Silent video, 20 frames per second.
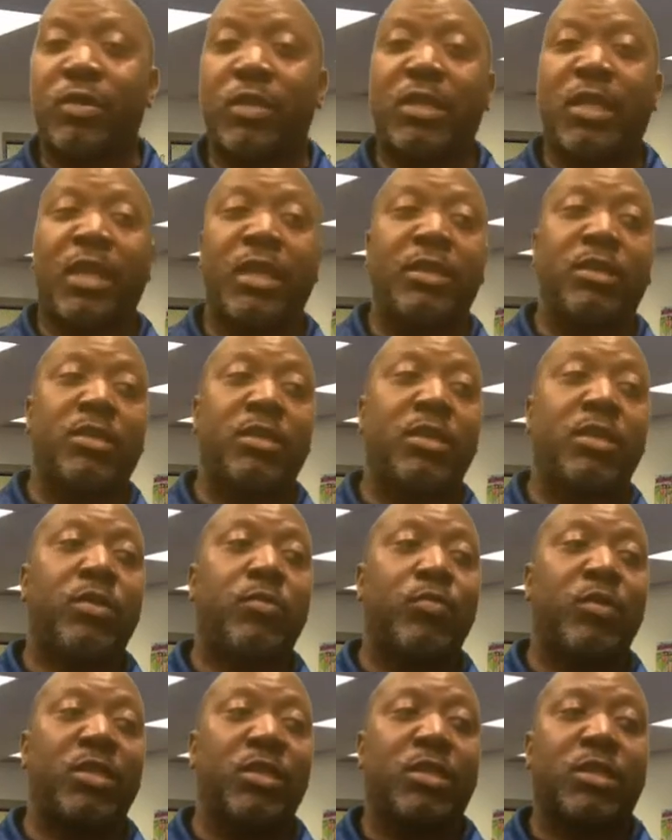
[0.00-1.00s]
day dealing
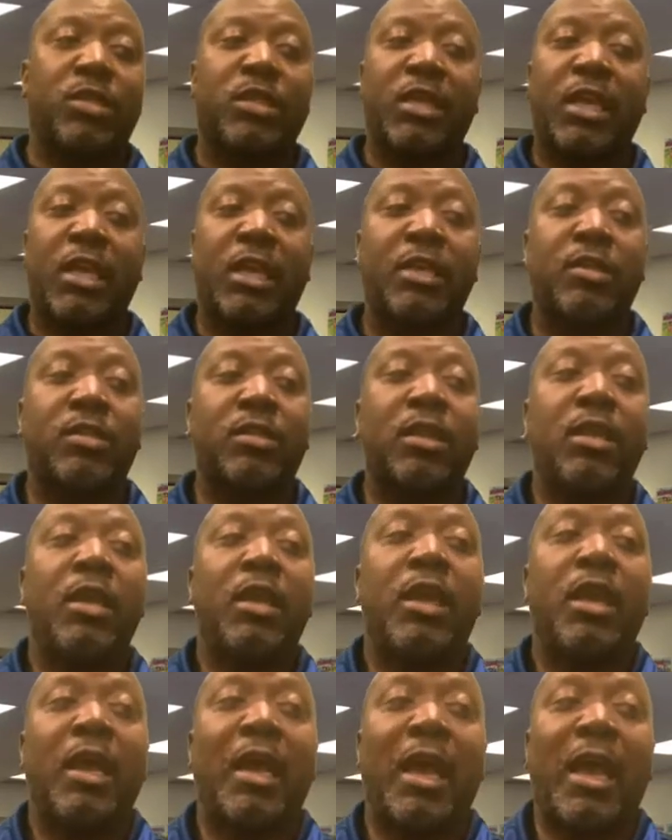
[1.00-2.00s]
with the text,
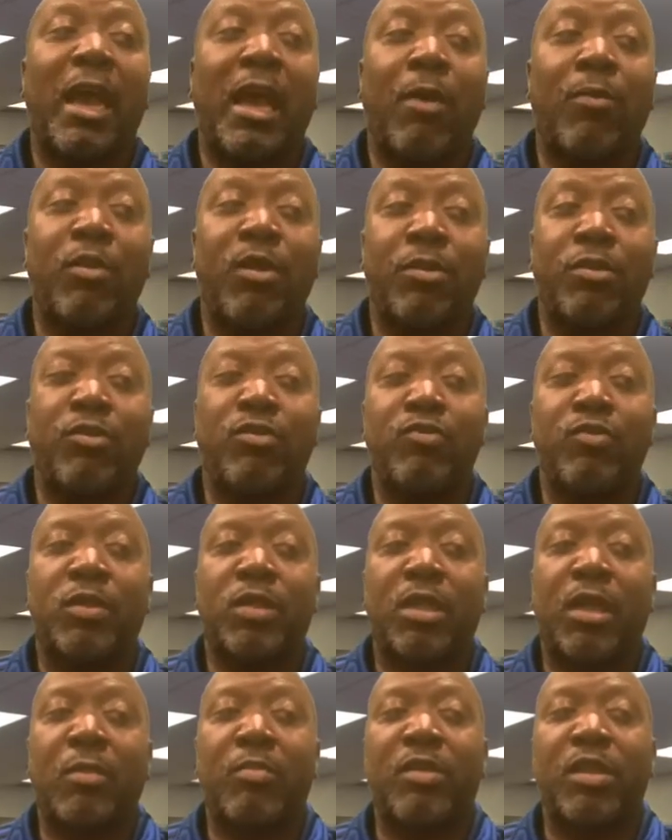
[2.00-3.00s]
I would do
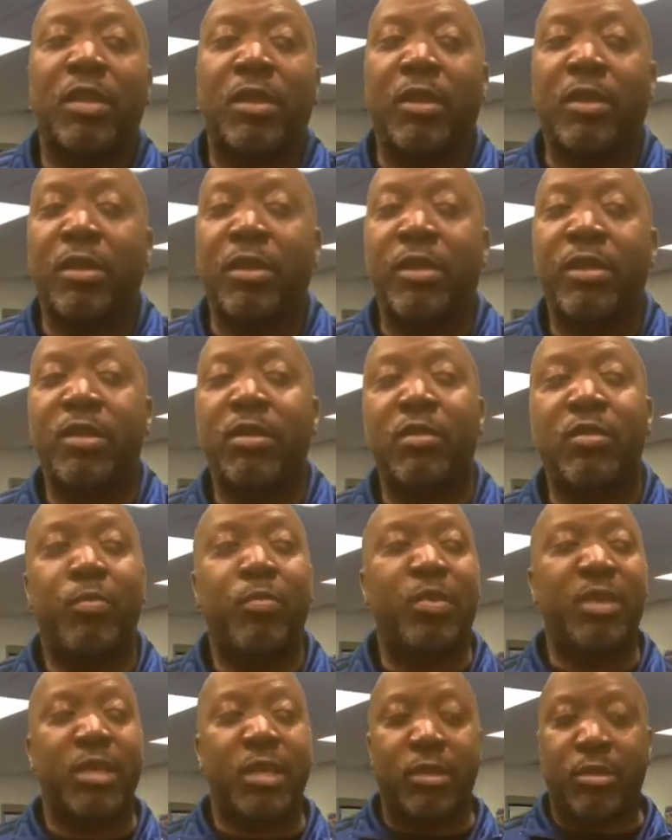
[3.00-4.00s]
something a little
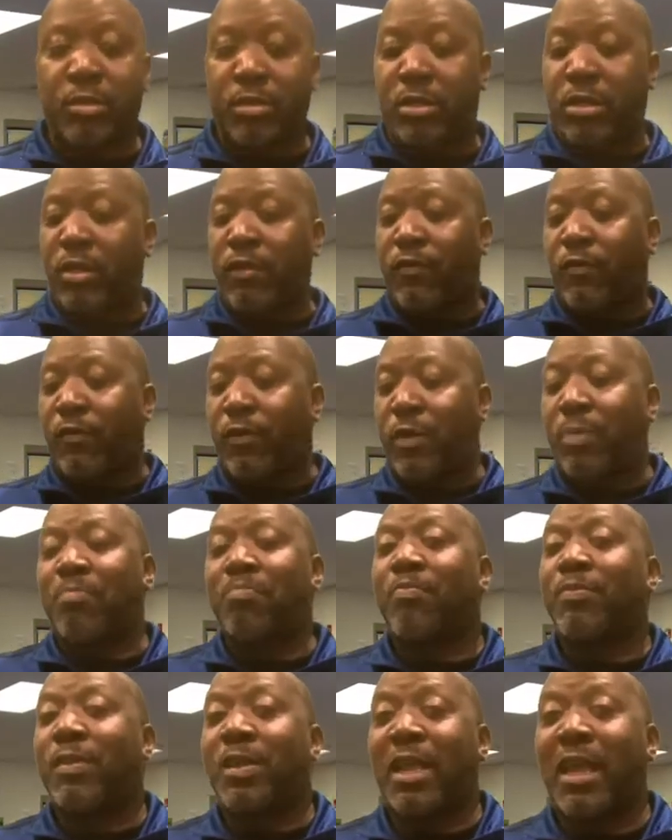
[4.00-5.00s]
bit different.
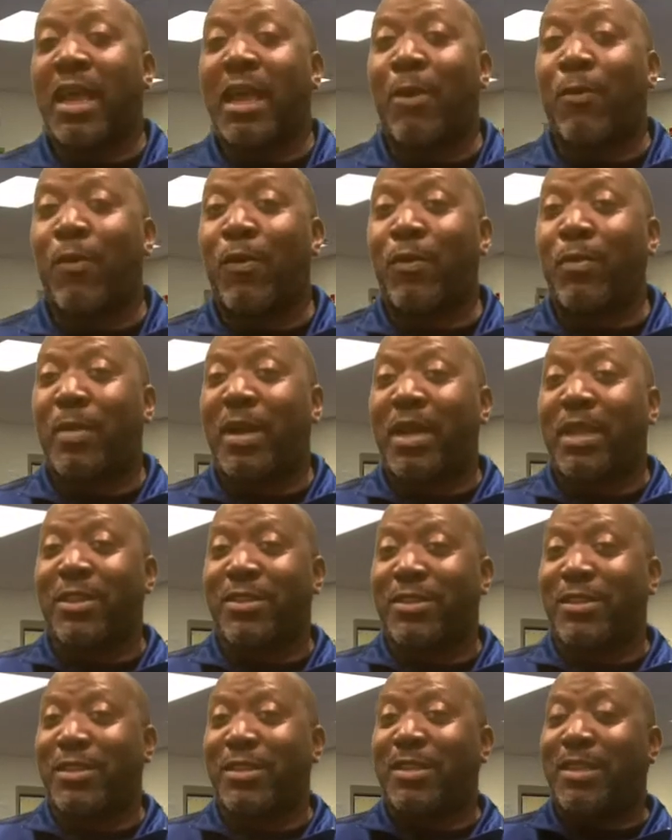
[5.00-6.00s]
I wrote my little
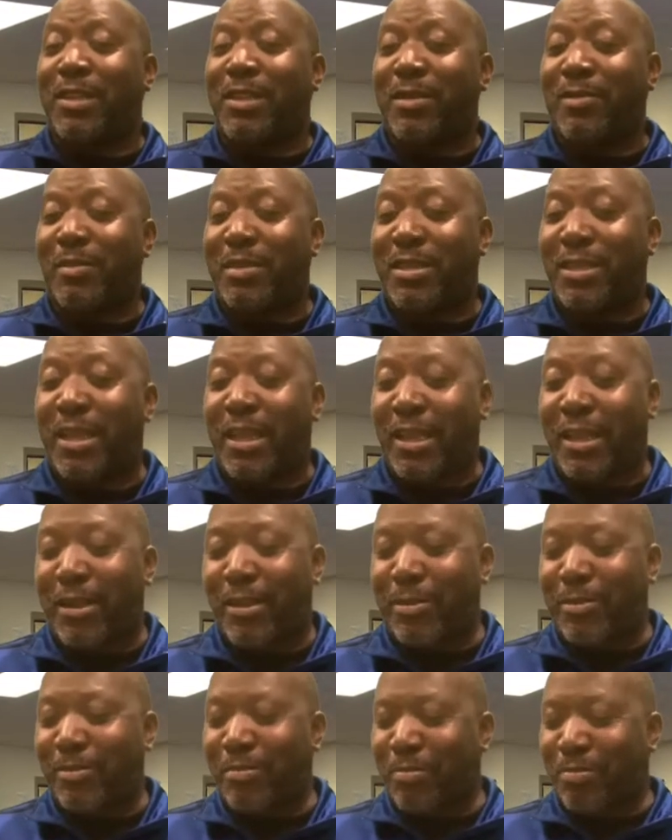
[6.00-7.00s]
steps
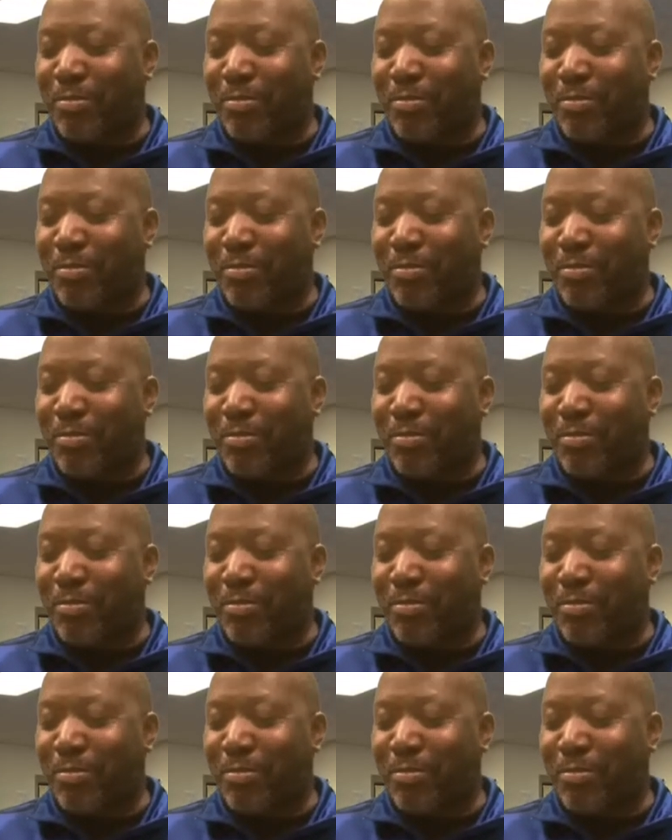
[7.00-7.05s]
down.